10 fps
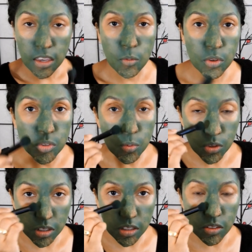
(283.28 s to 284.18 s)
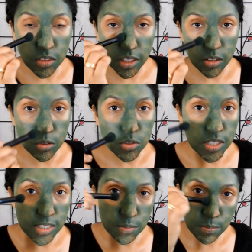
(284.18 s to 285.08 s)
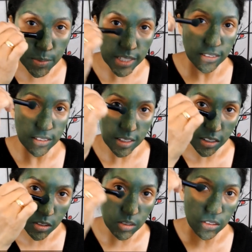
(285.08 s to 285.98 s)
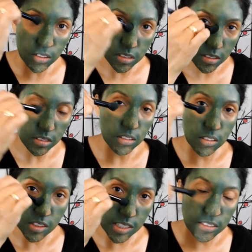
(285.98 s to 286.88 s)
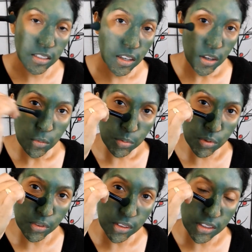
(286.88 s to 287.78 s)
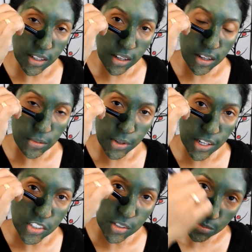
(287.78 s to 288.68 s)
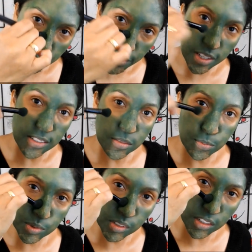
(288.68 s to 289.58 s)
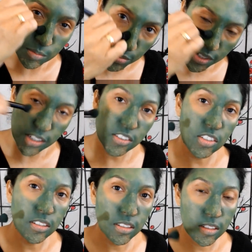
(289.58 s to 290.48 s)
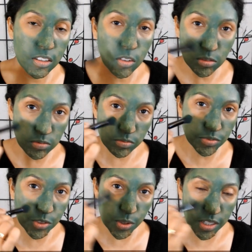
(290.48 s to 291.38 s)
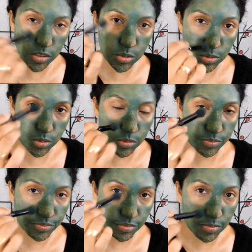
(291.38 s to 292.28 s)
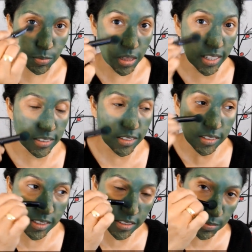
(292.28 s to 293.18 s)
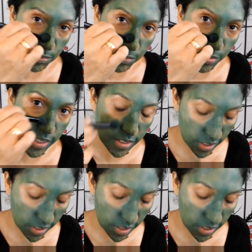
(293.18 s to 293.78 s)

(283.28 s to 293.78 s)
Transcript: And when you're working on the nose, just pat the color, just put the brush and press, put it and press. Don't try to blend it, just press